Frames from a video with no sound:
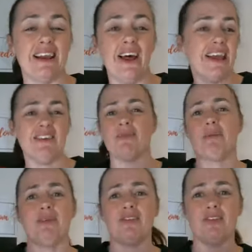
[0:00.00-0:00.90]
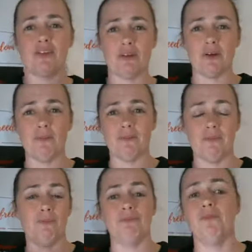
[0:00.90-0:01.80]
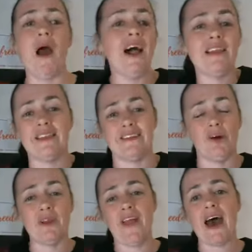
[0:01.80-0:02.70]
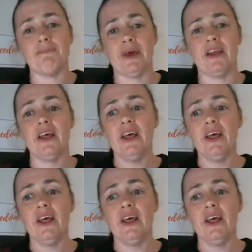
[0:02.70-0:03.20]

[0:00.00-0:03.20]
Like, yes, my business is doing well and all of that, but,